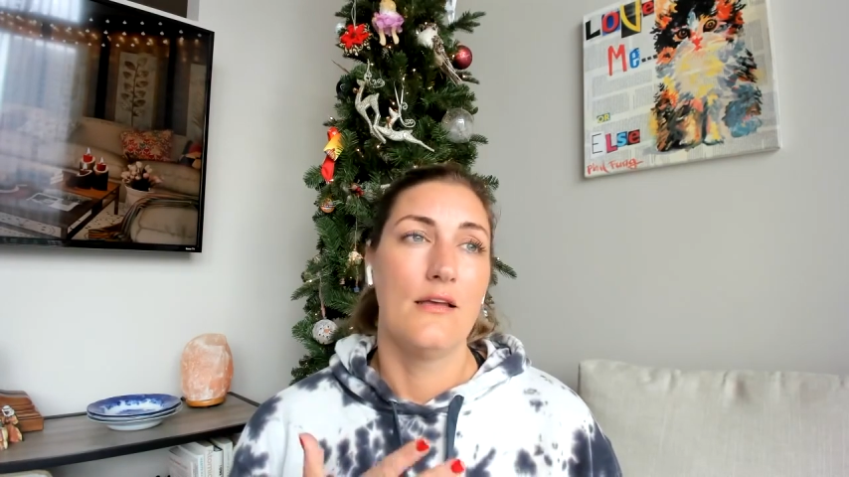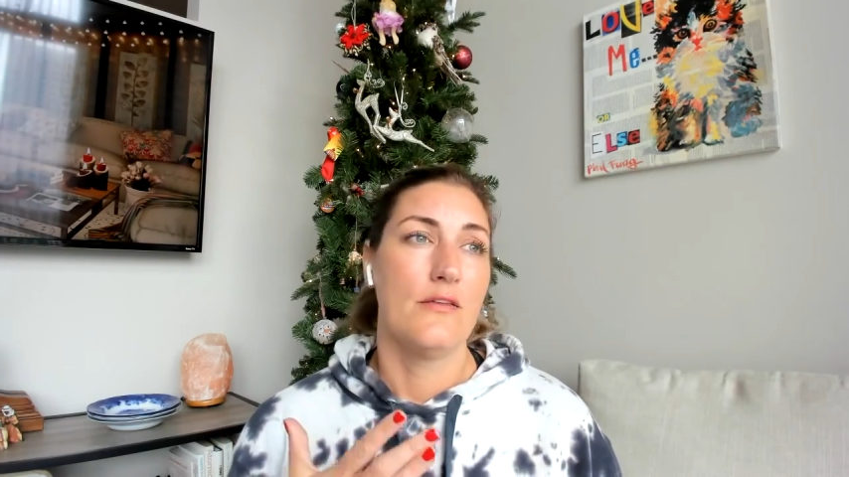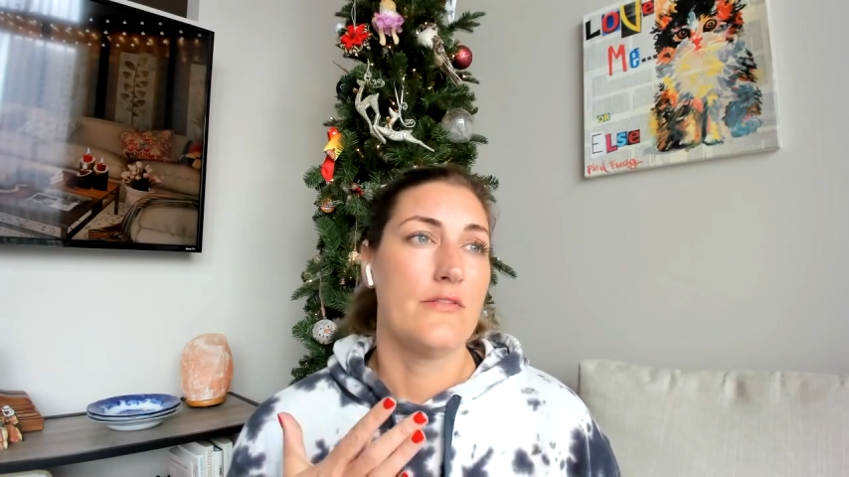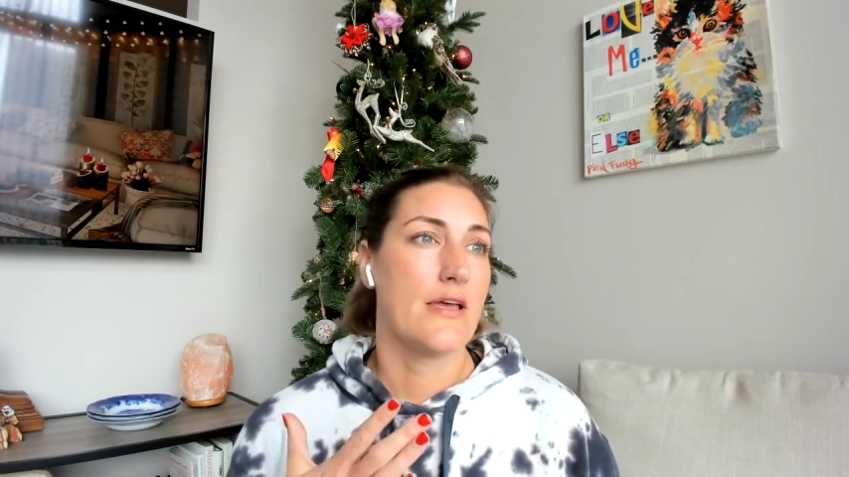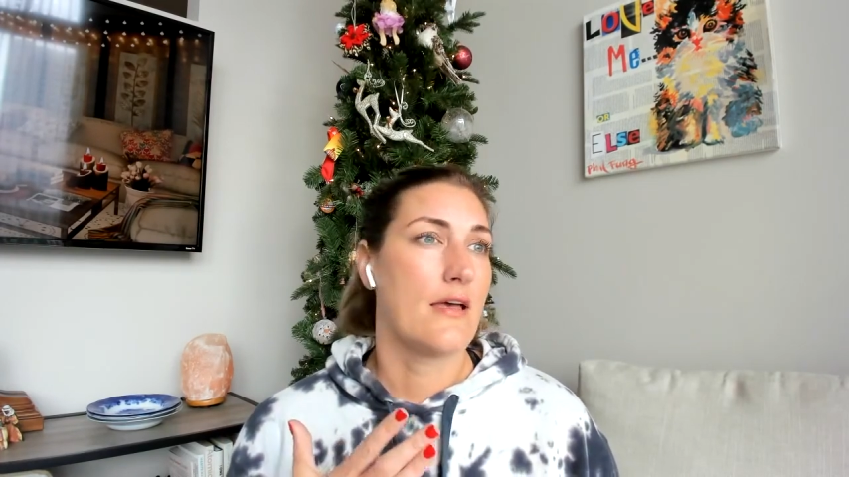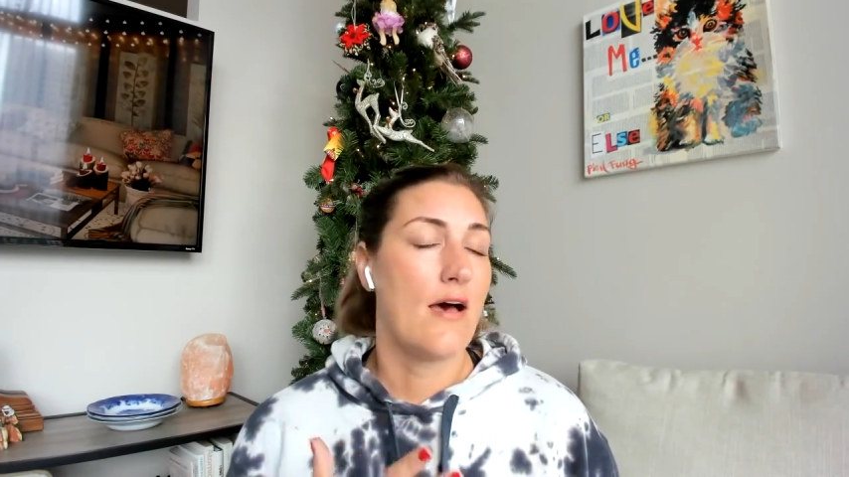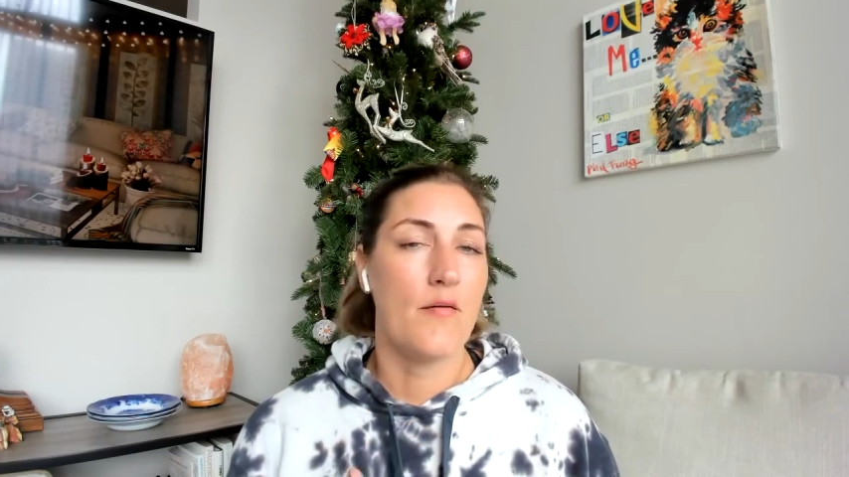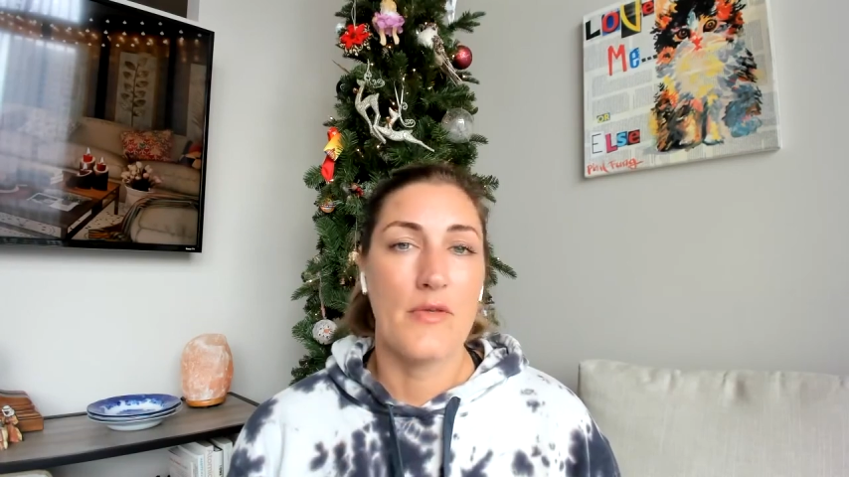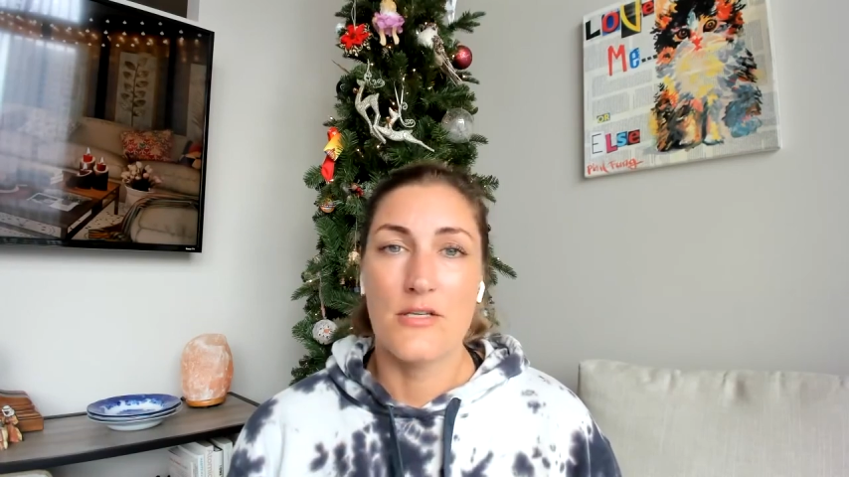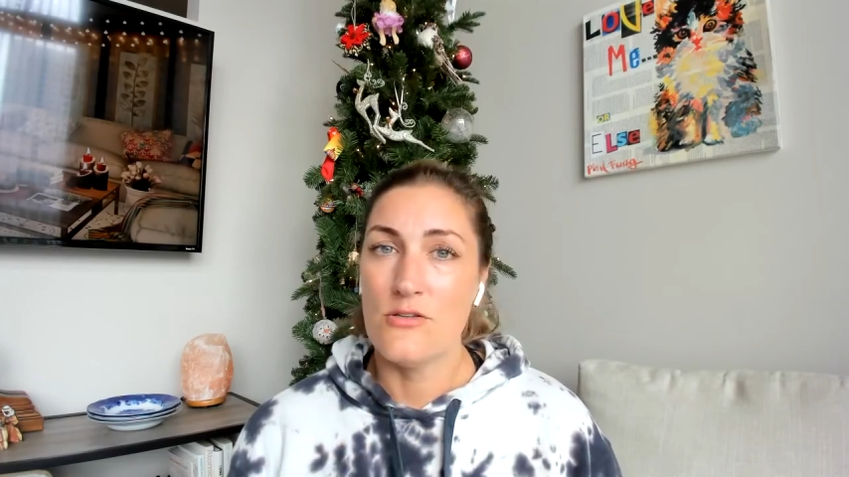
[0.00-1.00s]
that
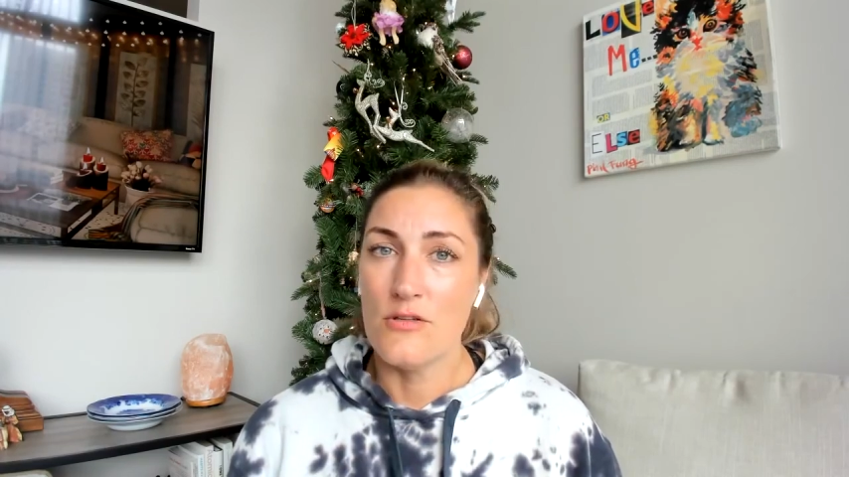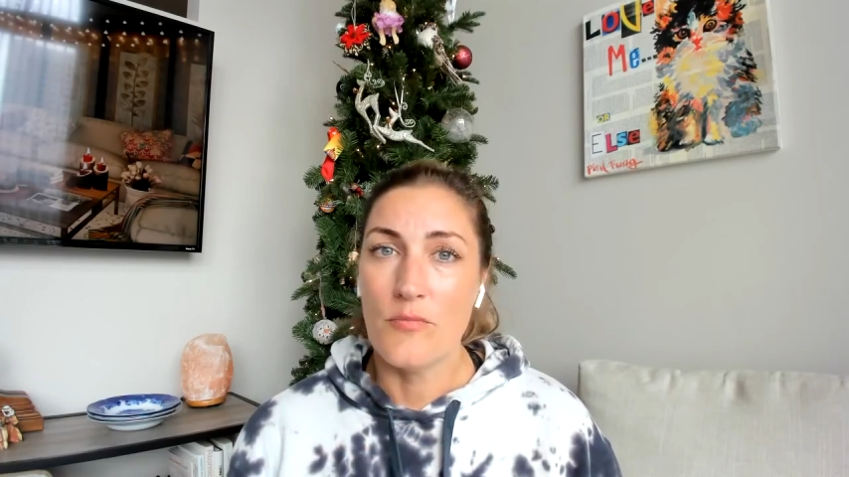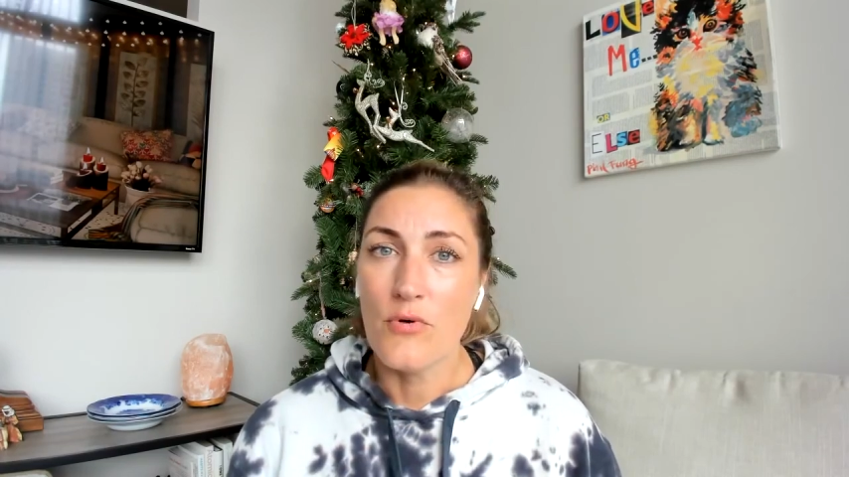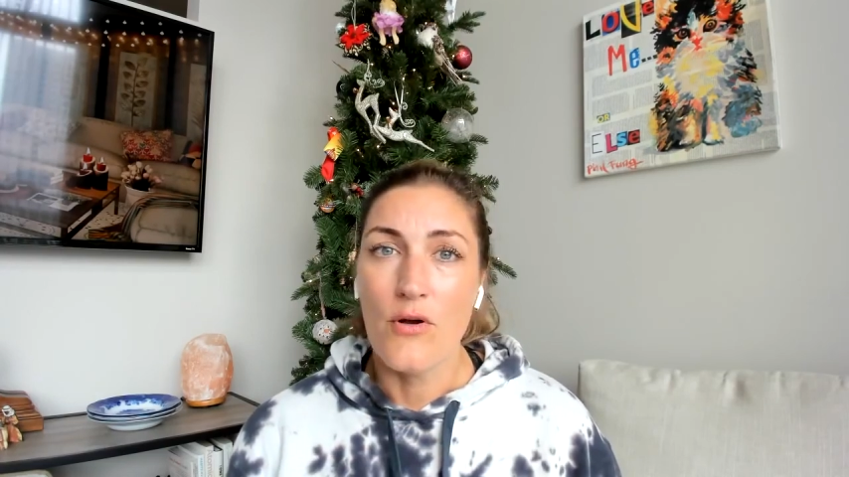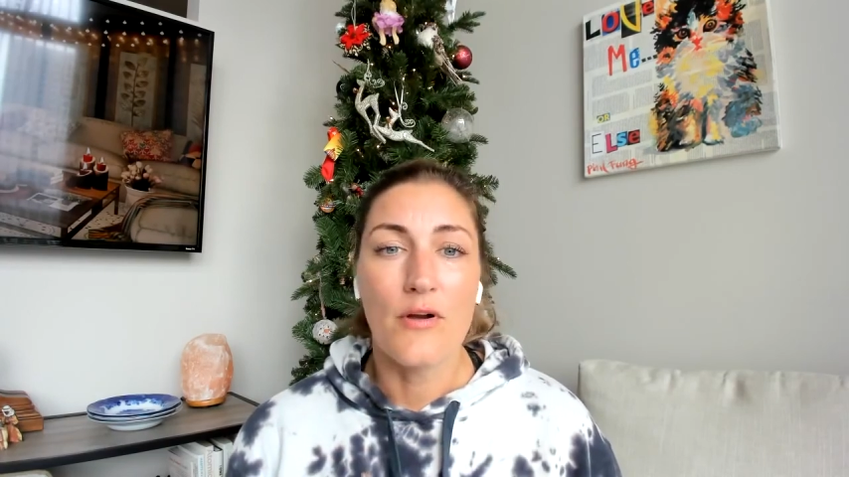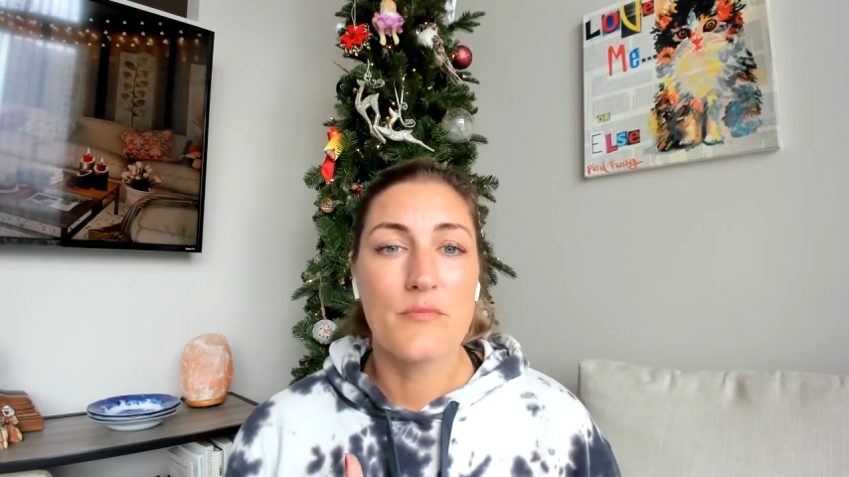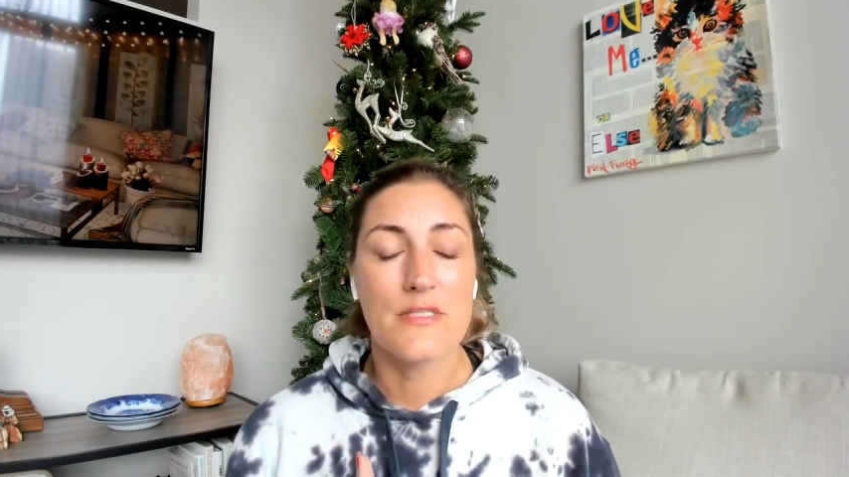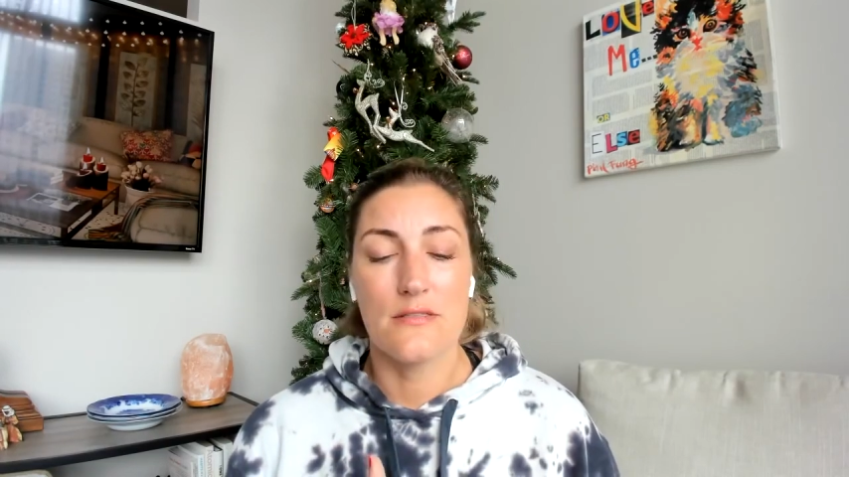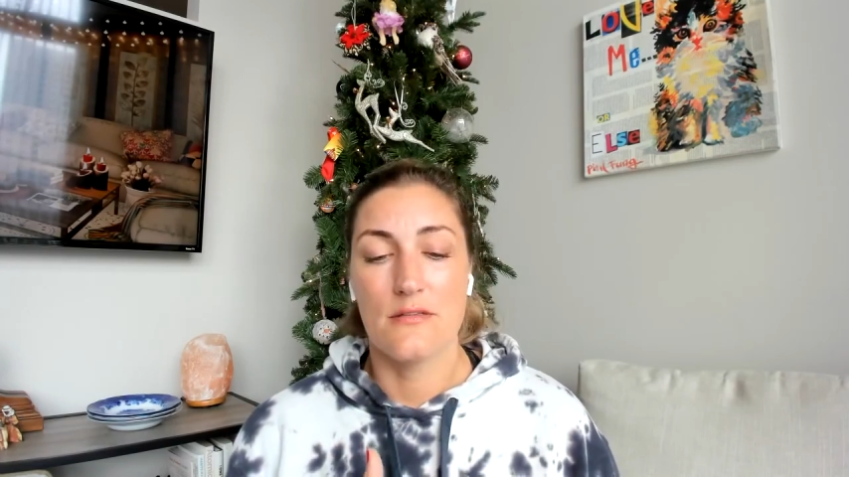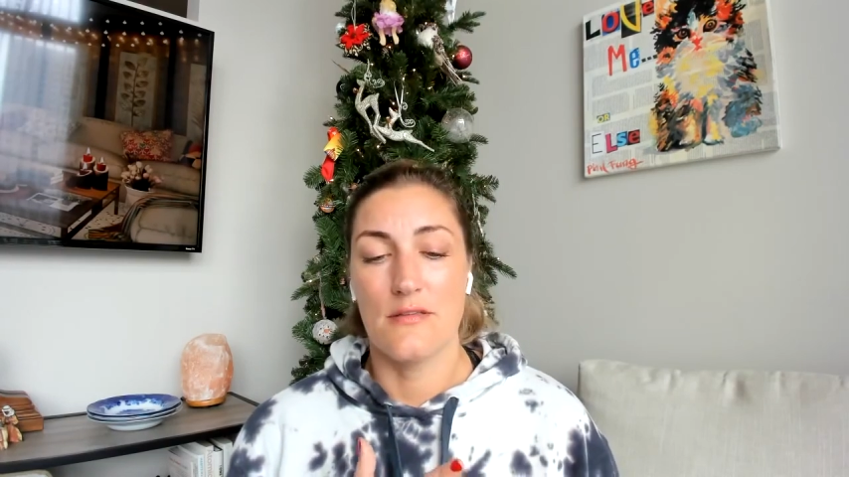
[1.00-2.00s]
come into the programs,